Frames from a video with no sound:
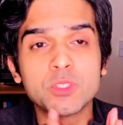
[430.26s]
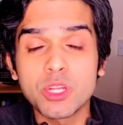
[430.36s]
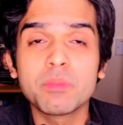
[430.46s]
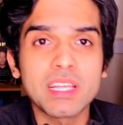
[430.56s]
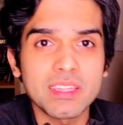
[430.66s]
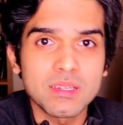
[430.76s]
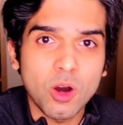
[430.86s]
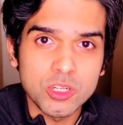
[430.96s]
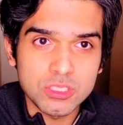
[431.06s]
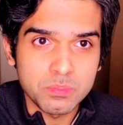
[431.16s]
Do not be like the
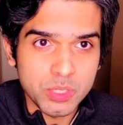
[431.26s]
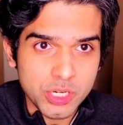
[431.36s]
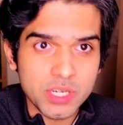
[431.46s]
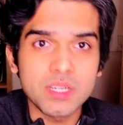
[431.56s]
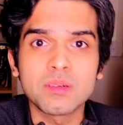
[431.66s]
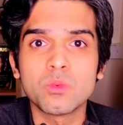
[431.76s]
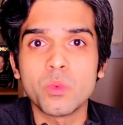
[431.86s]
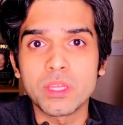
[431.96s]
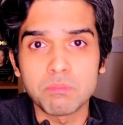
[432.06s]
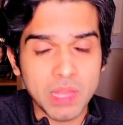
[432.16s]
entrepreneur
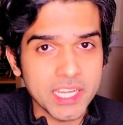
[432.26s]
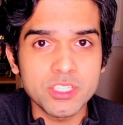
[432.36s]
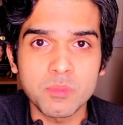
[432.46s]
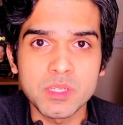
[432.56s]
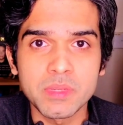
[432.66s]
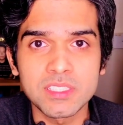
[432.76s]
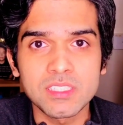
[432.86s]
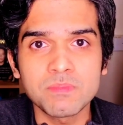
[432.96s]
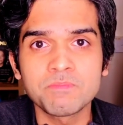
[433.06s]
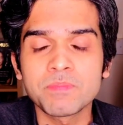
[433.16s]
with a blind
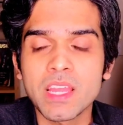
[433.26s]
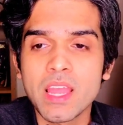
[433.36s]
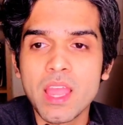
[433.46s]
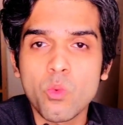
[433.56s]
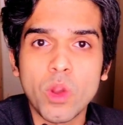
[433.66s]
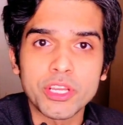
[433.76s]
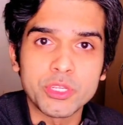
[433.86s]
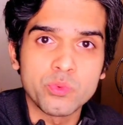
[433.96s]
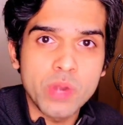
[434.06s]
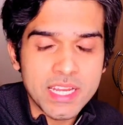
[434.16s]
optimism where
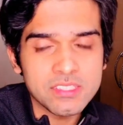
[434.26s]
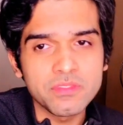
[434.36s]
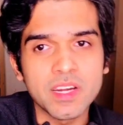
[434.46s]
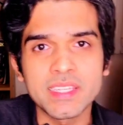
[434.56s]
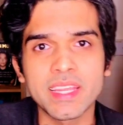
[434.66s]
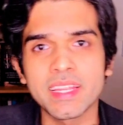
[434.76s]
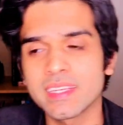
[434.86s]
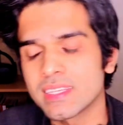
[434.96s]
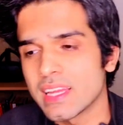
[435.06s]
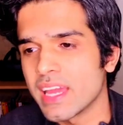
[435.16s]
you raise funding
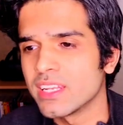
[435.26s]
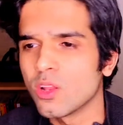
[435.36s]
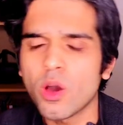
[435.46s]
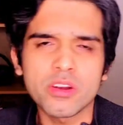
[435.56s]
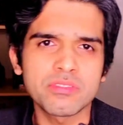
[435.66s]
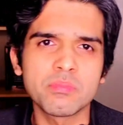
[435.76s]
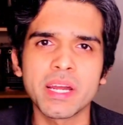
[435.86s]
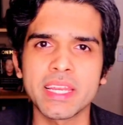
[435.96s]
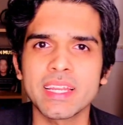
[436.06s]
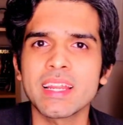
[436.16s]
and a lot of
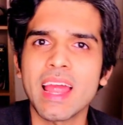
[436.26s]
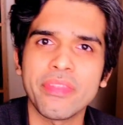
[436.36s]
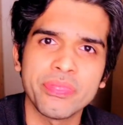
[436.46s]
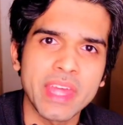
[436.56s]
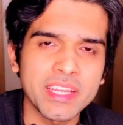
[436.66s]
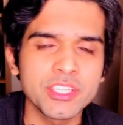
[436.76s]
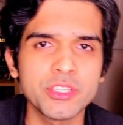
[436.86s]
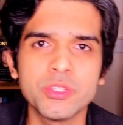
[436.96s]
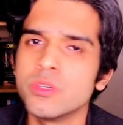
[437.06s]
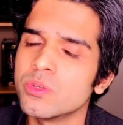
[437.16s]
money and then
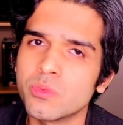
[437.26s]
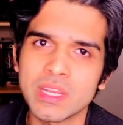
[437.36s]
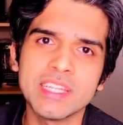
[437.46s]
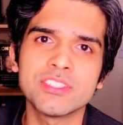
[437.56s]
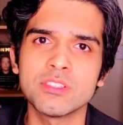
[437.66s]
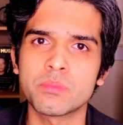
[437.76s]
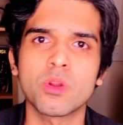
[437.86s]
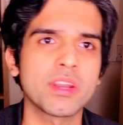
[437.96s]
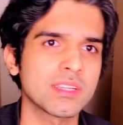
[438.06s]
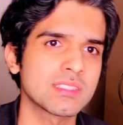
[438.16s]
you release your
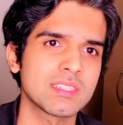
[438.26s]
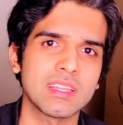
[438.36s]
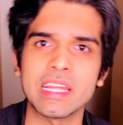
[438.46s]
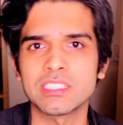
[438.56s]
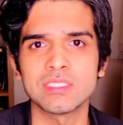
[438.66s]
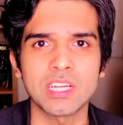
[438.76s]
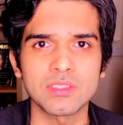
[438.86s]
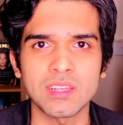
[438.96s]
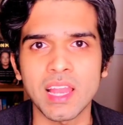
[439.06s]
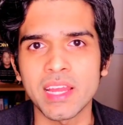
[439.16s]
product later down
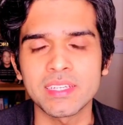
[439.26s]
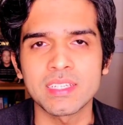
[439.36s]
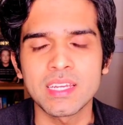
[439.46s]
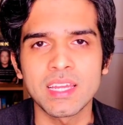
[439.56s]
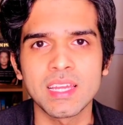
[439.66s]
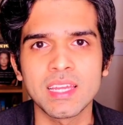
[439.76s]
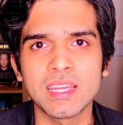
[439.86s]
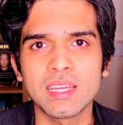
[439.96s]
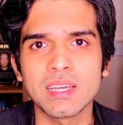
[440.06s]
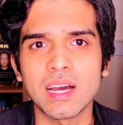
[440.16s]
the line
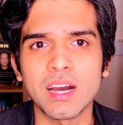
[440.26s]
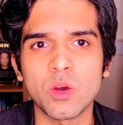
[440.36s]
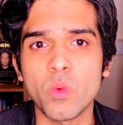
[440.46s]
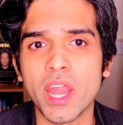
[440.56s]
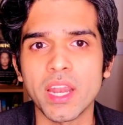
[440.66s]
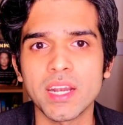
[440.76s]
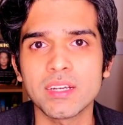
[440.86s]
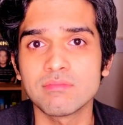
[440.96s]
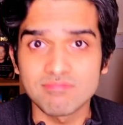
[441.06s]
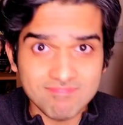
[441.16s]
where
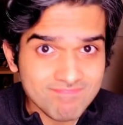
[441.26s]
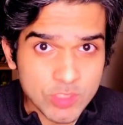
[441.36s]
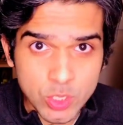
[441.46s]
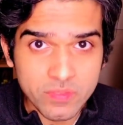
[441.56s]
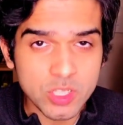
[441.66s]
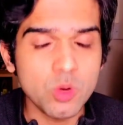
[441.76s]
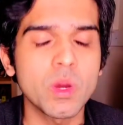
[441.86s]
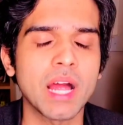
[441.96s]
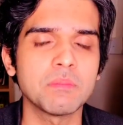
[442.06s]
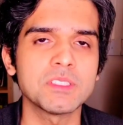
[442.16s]
you never know
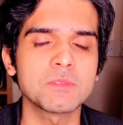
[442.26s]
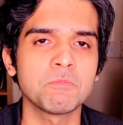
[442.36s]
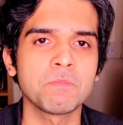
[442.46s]
what happens.